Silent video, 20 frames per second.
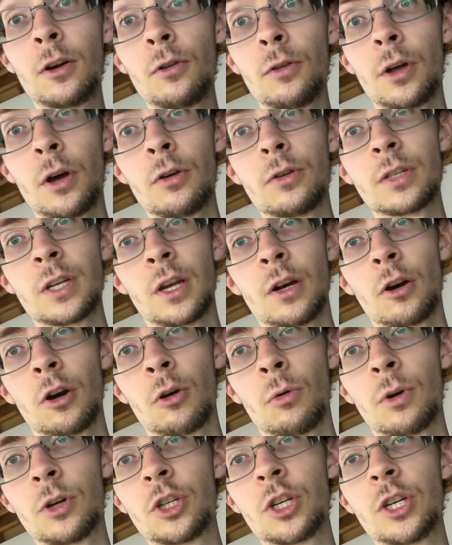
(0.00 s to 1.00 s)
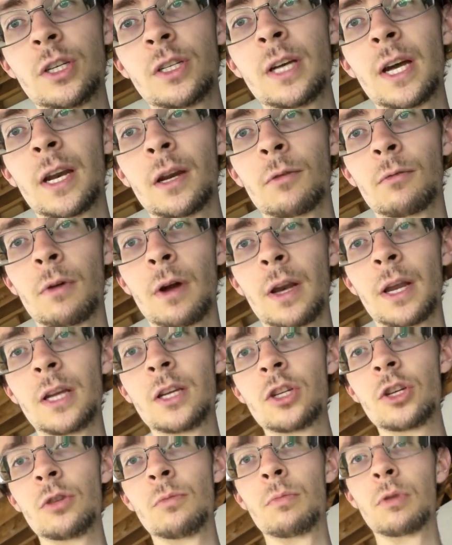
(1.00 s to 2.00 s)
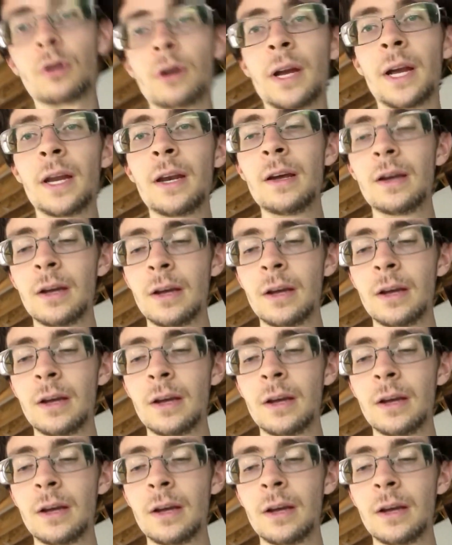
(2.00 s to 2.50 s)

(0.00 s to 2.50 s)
those in her when she's getting ready to breed.